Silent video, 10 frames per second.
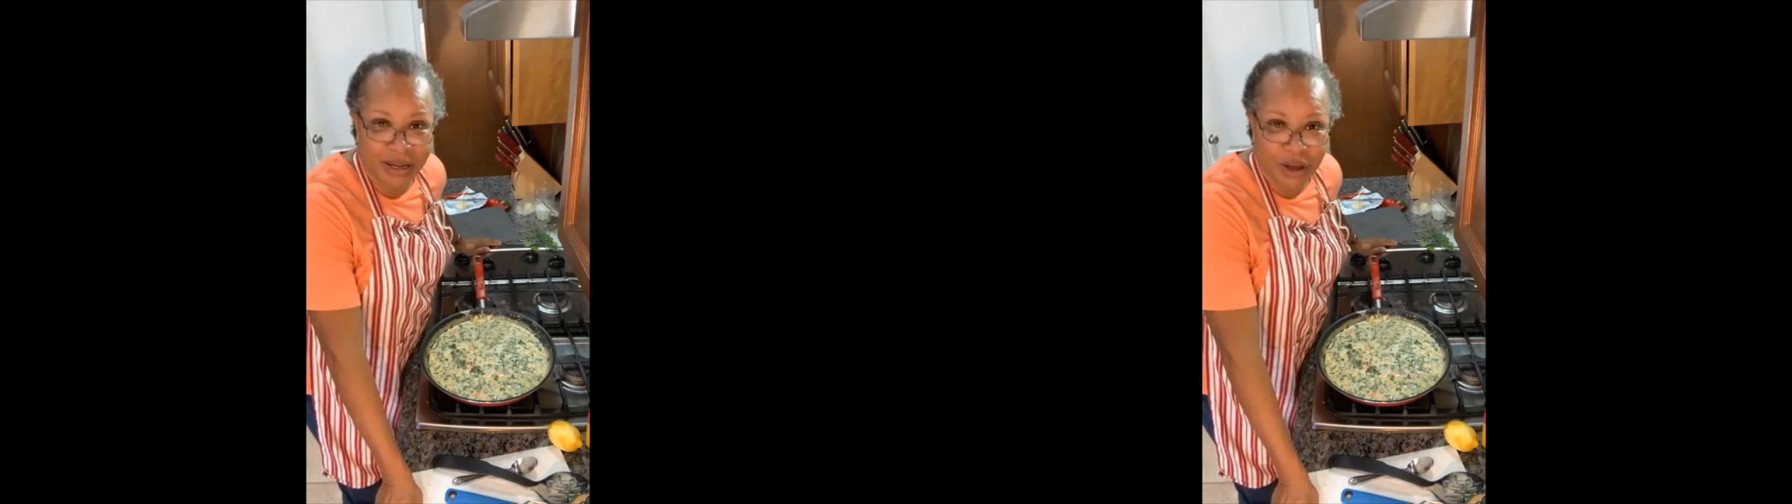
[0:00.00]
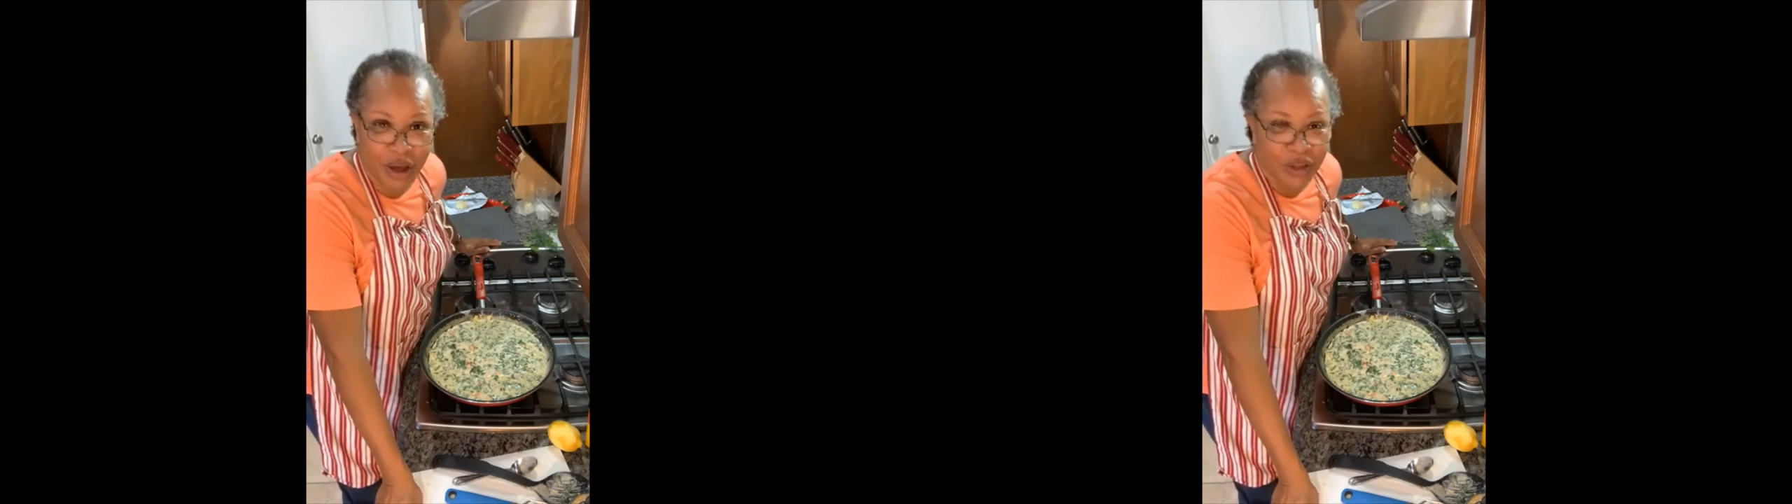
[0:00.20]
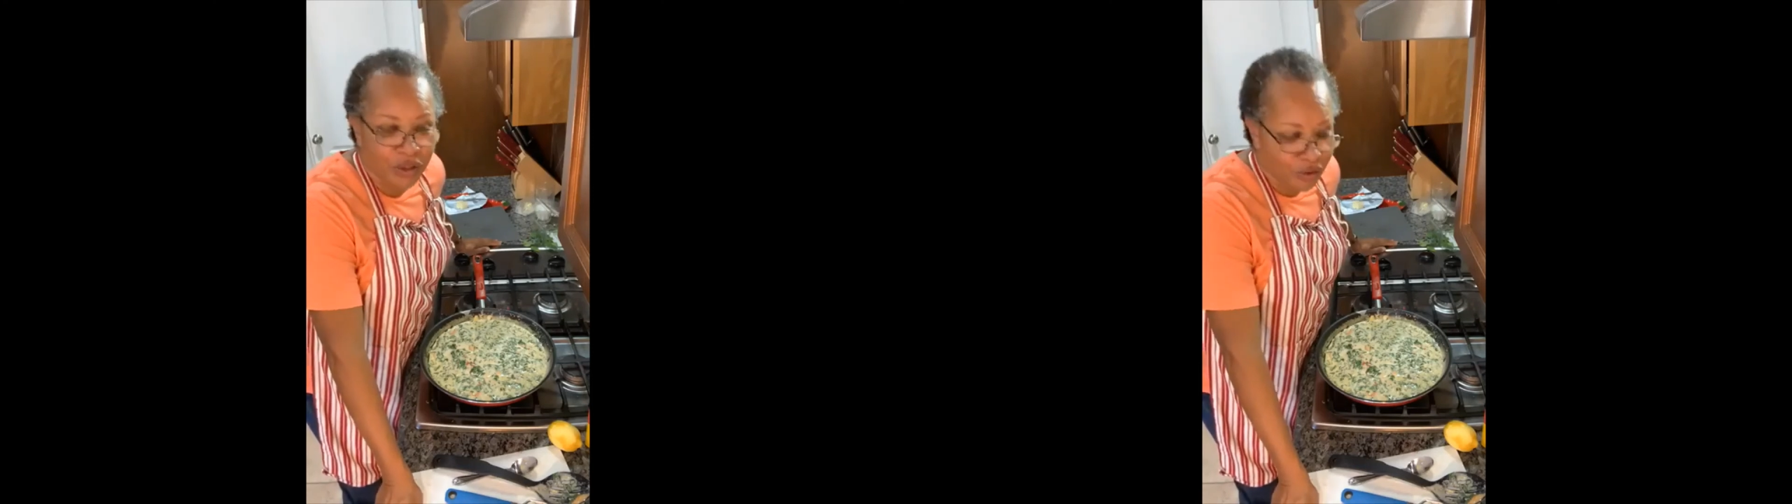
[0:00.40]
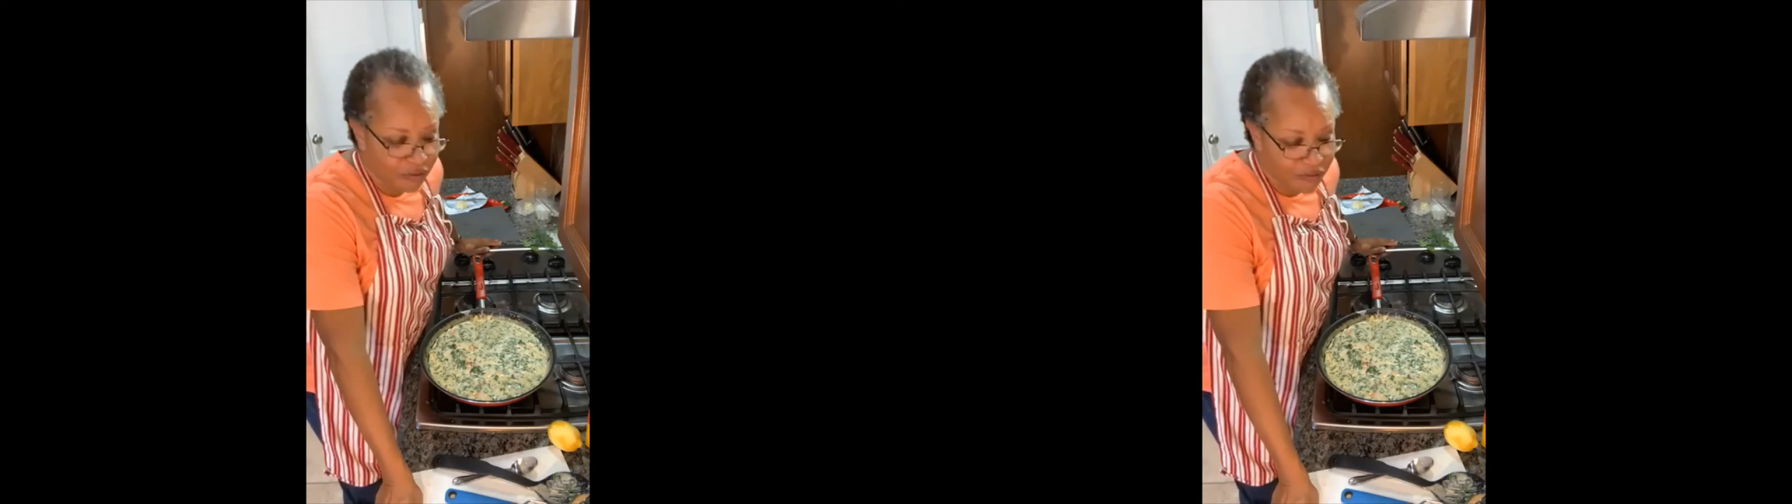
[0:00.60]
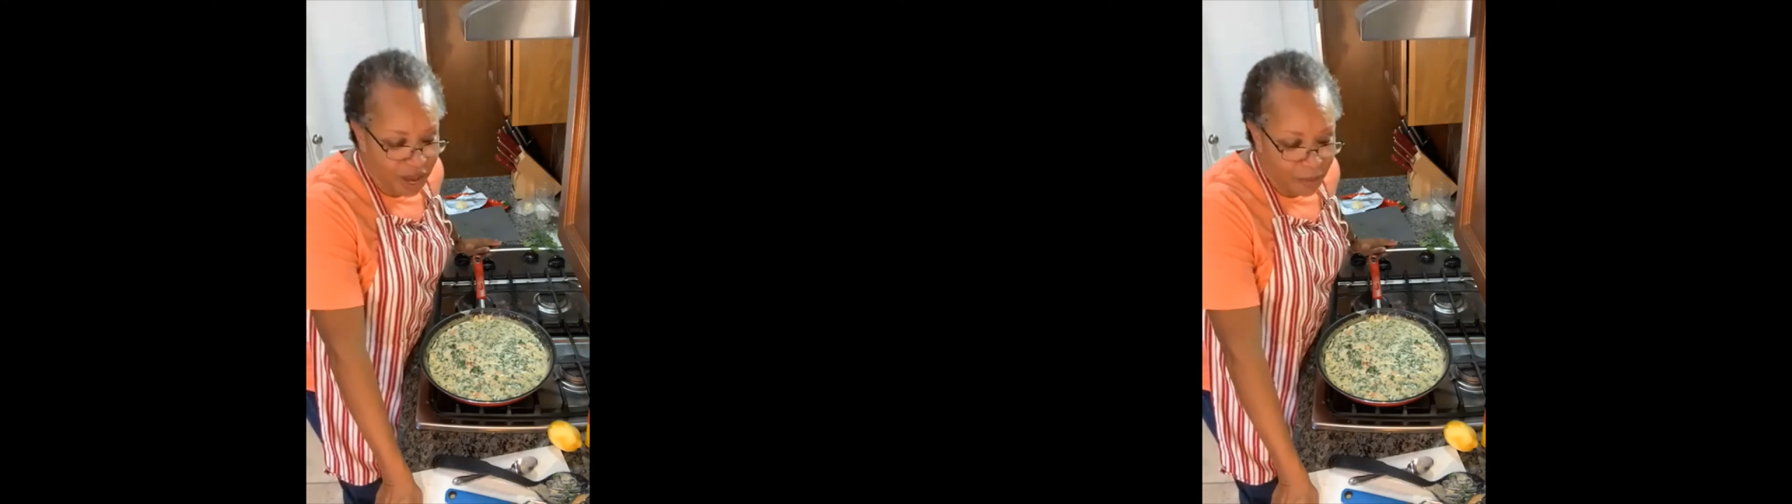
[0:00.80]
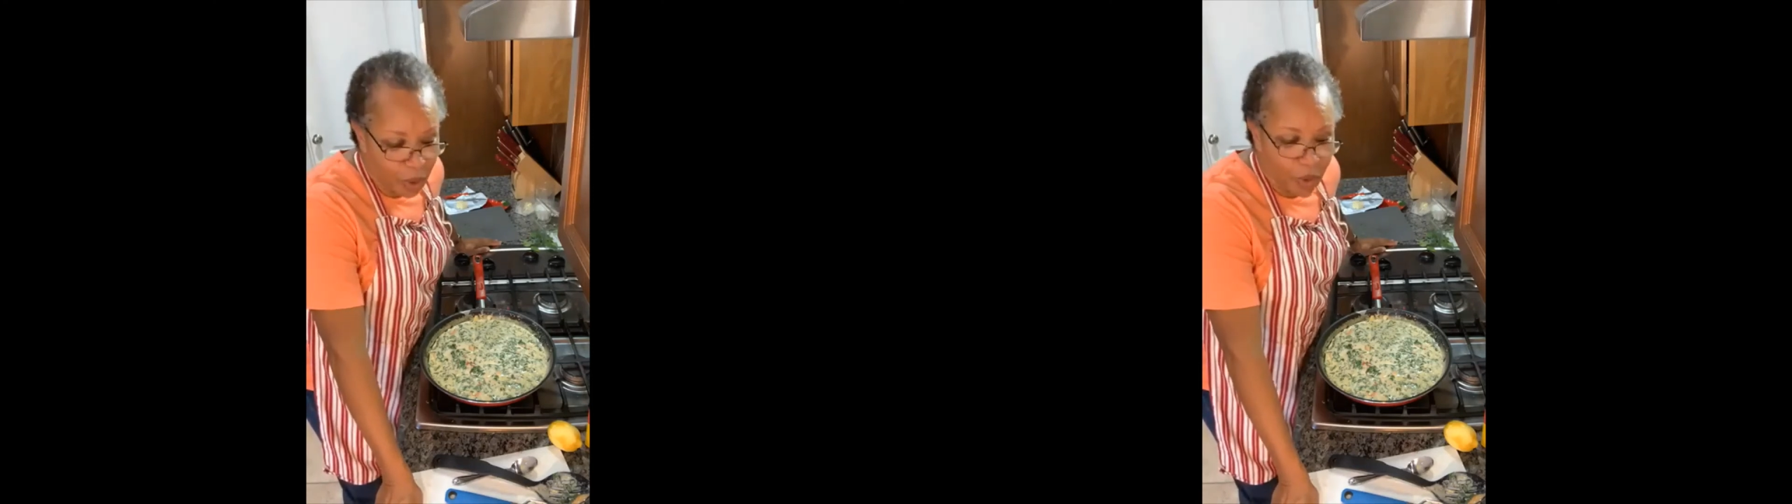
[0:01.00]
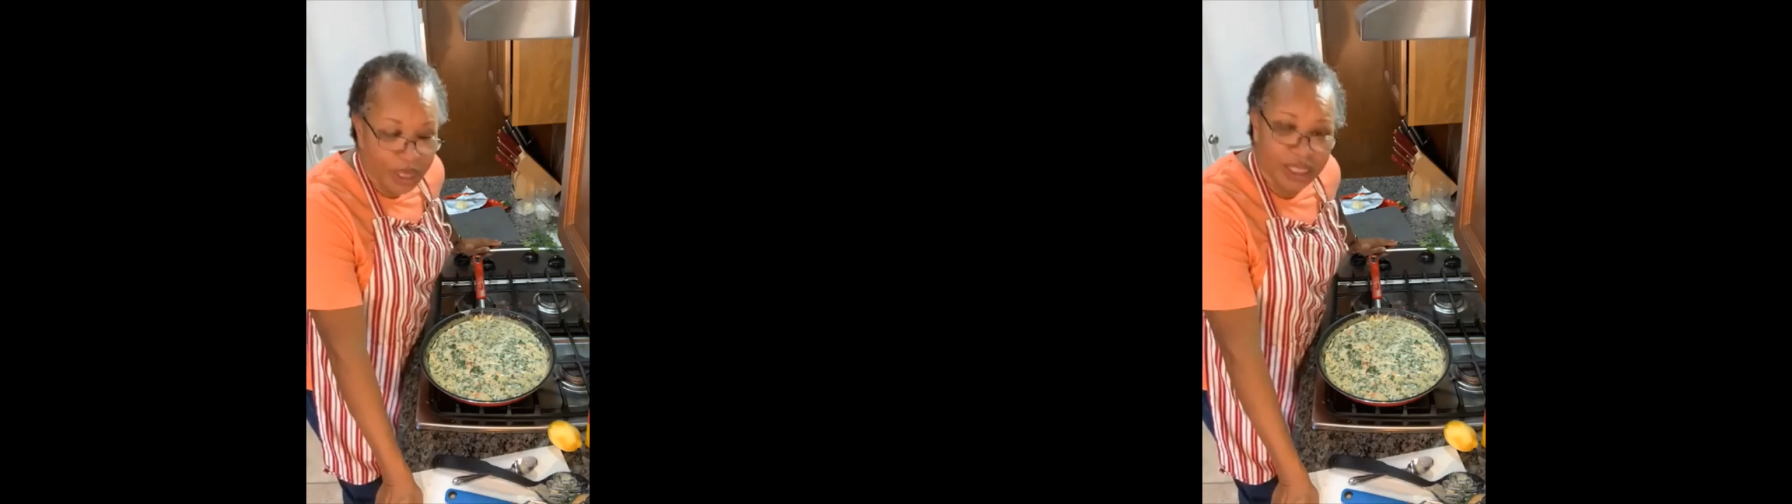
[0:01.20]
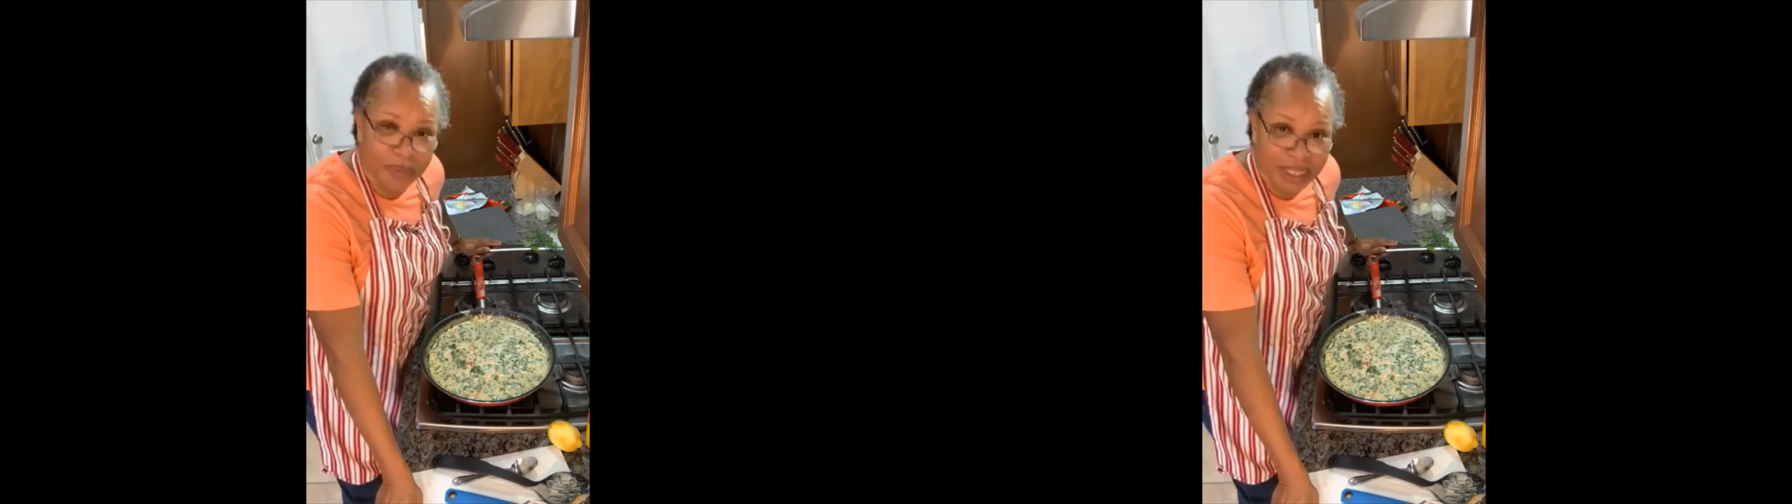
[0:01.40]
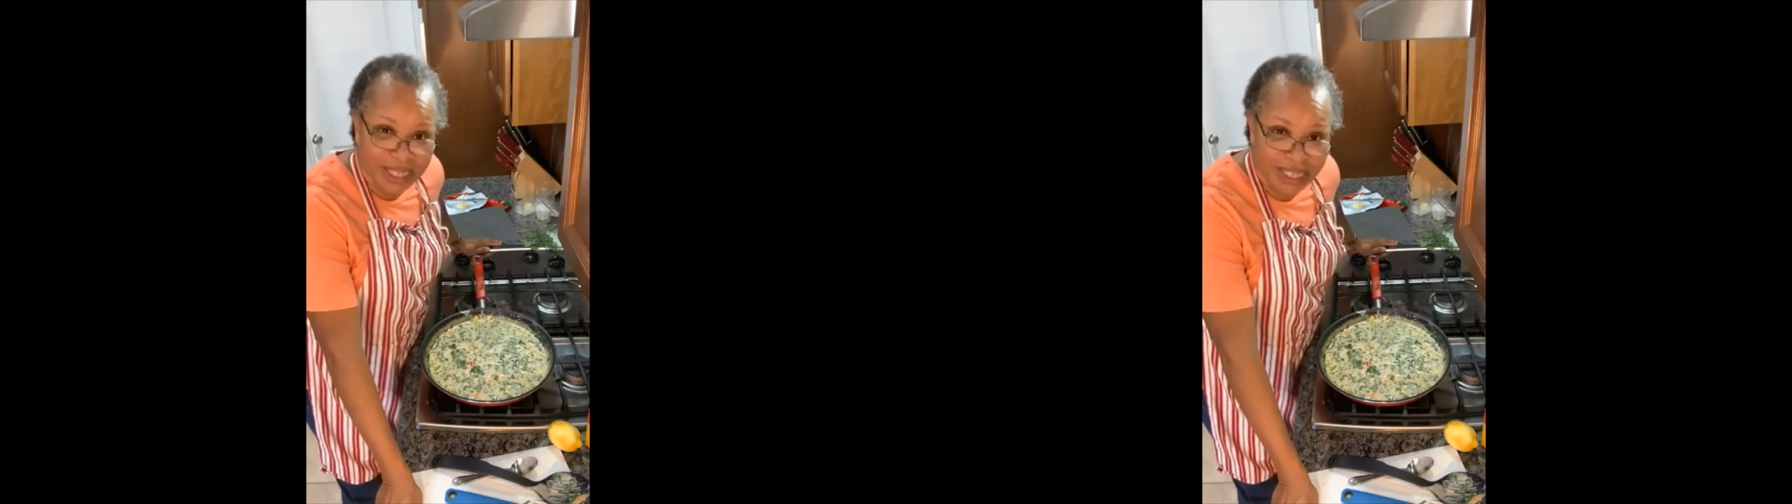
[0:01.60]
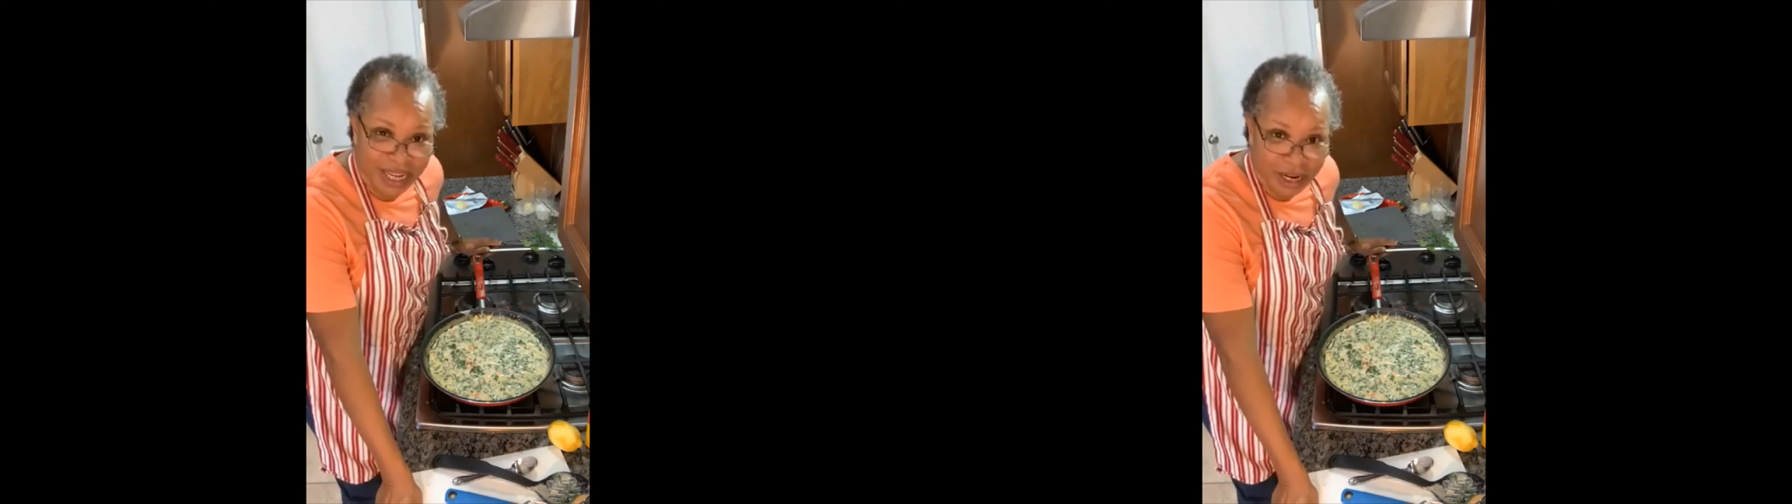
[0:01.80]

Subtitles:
You can find more recipes there.